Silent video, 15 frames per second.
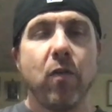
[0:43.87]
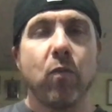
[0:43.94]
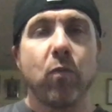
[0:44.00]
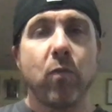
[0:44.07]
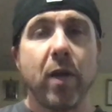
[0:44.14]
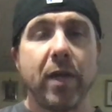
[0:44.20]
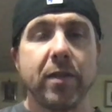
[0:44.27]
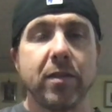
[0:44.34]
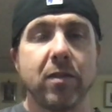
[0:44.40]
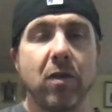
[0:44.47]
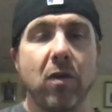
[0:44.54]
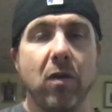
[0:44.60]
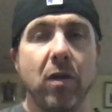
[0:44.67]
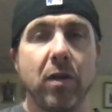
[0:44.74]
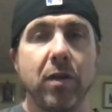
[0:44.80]
rest
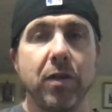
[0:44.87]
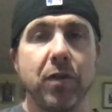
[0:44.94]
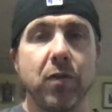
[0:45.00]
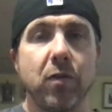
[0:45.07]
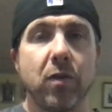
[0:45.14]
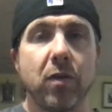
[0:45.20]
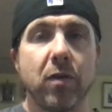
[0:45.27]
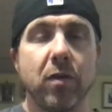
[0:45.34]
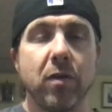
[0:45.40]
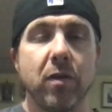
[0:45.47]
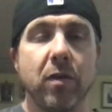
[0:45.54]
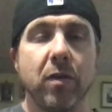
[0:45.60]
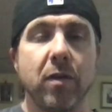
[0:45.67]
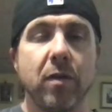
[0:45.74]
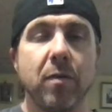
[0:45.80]
on your
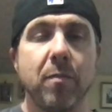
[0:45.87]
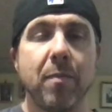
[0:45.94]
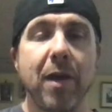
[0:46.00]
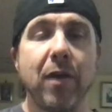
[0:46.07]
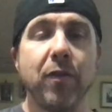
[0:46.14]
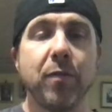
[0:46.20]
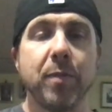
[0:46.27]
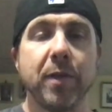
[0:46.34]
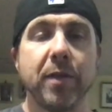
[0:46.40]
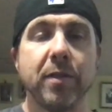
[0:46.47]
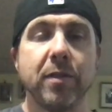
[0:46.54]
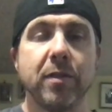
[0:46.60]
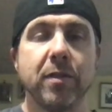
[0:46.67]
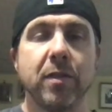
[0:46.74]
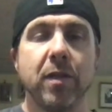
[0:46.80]
mouthpiece